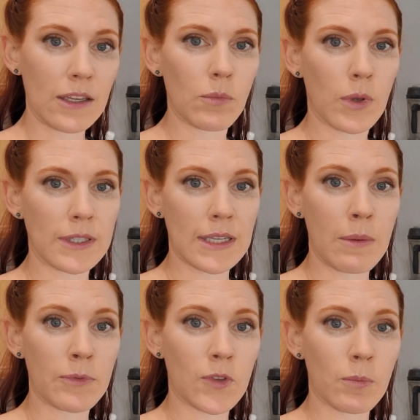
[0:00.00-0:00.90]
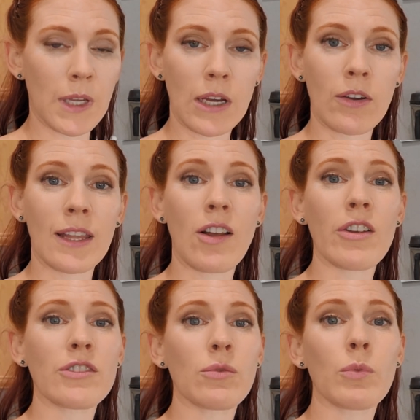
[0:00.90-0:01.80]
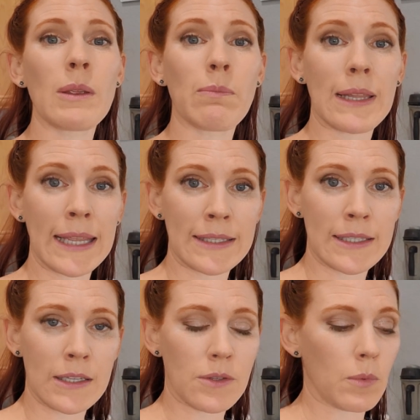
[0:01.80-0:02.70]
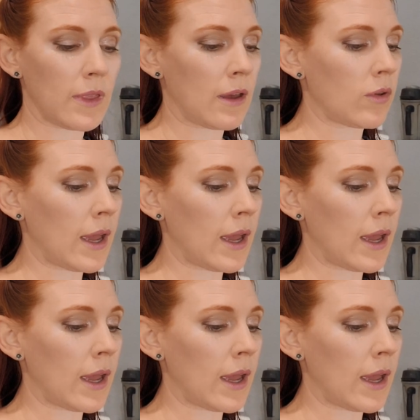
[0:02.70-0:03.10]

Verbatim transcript: eat what comes from here and also replant it without